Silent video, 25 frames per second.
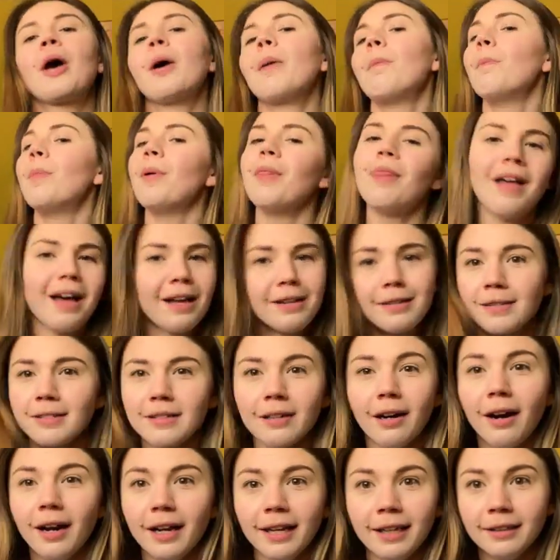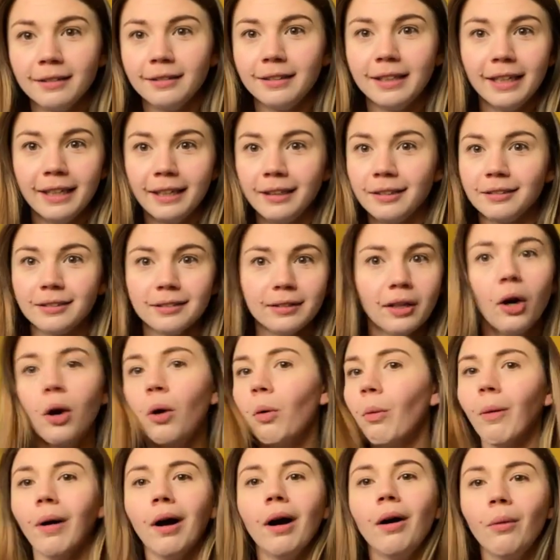But that started this
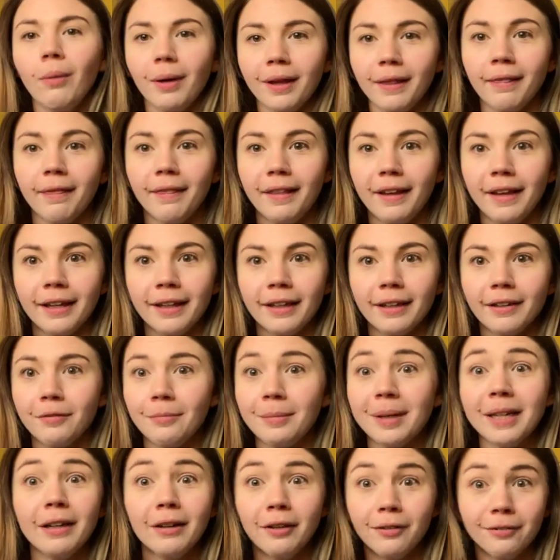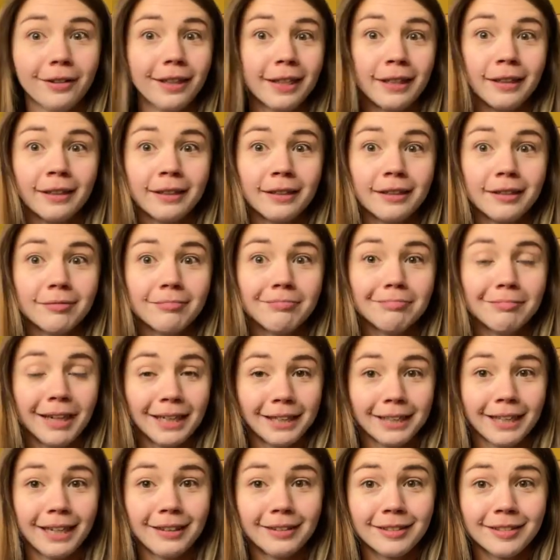whirlwind thing of me loving
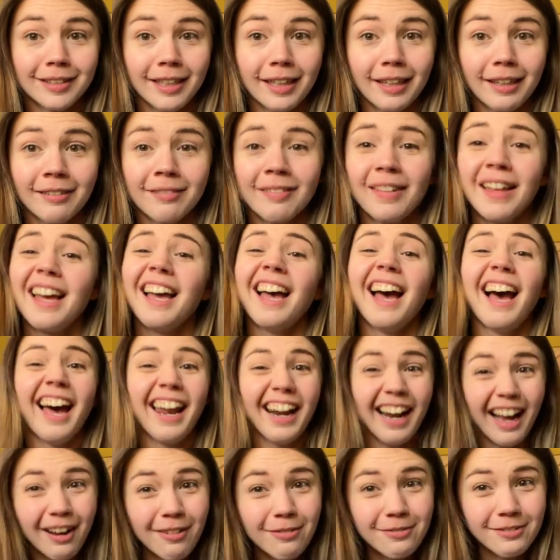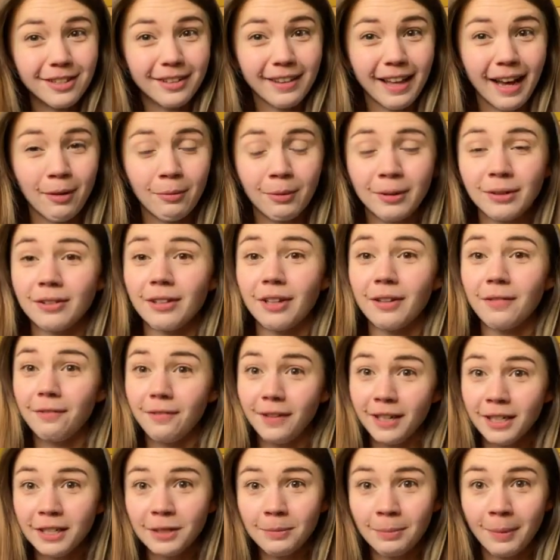Madagascar. And after that, once I
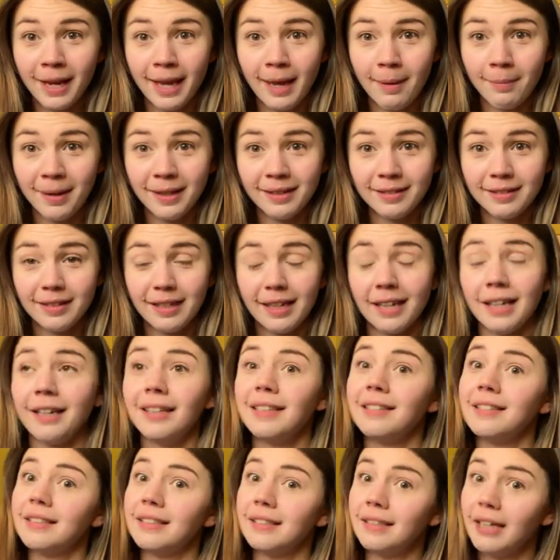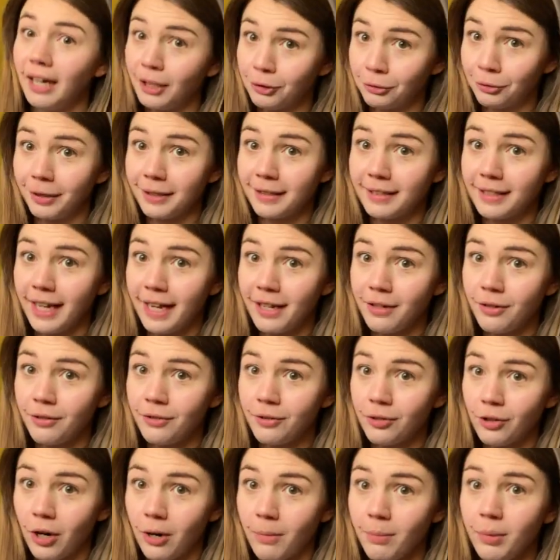finished my MSc, I tried to get another
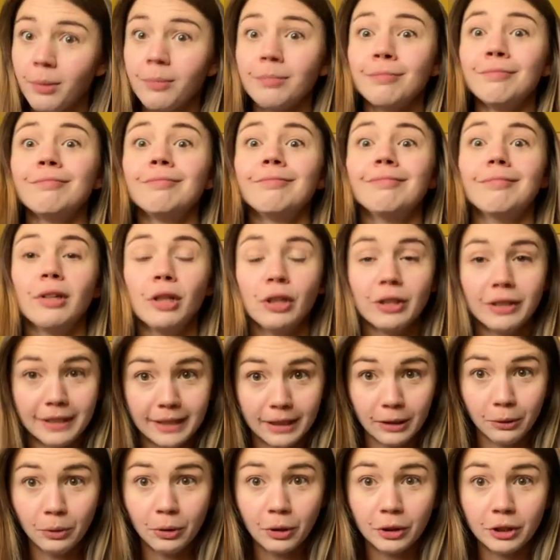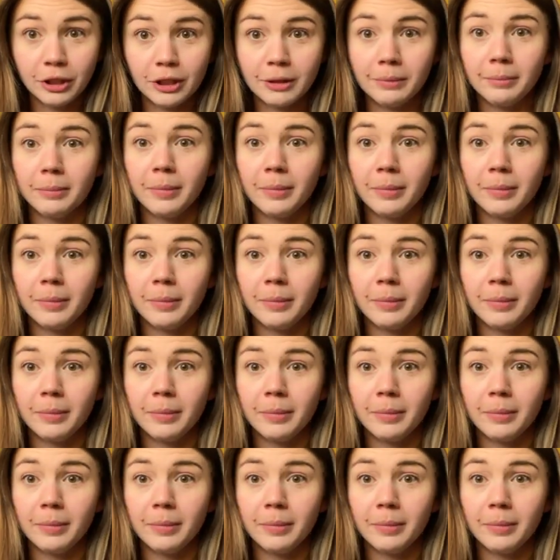job. Still couldn't,